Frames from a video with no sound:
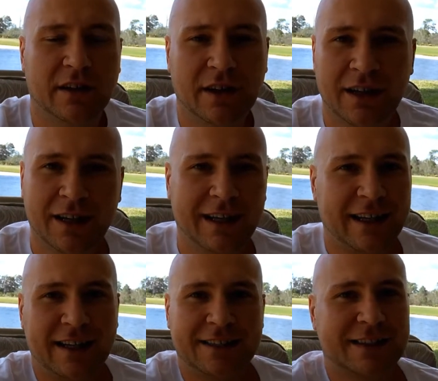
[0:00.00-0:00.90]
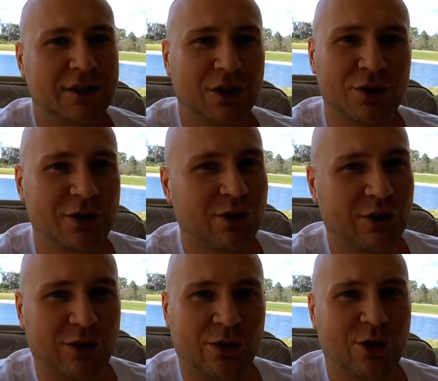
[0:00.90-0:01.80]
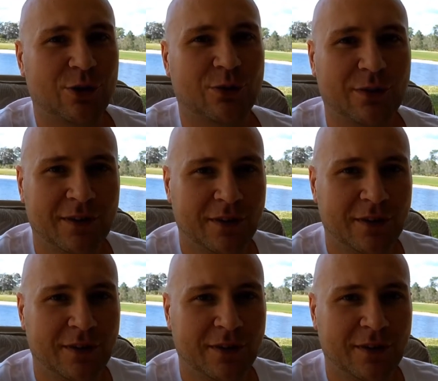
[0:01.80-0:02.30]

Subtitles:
And she learned it on her own.